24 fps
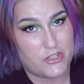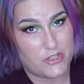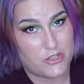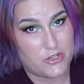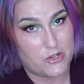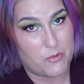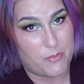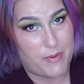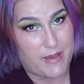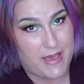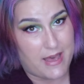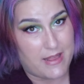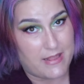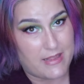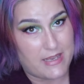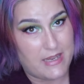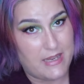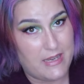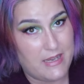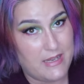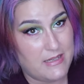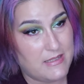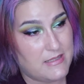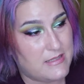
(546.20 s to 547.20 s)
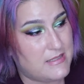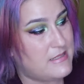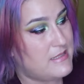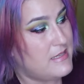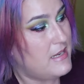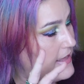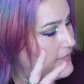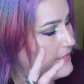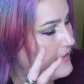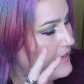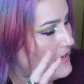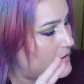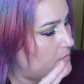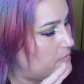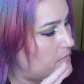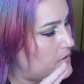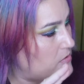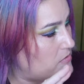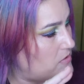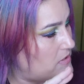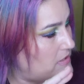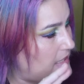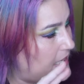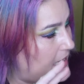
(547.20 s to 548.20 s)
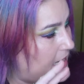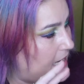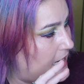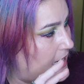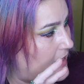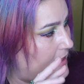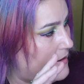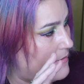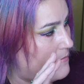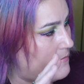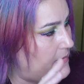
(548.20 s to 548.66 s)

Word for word: Denona palette. I think mostly